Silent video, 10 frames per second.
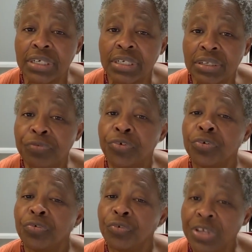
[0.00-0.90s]
the
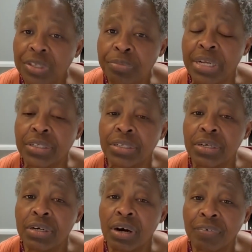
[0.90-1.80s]
fulfillment
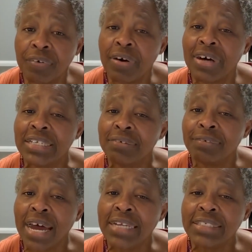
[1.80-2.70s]
of our
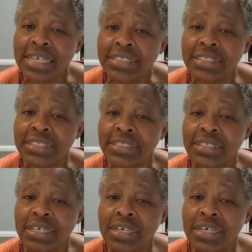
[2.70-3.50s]
divine destiny,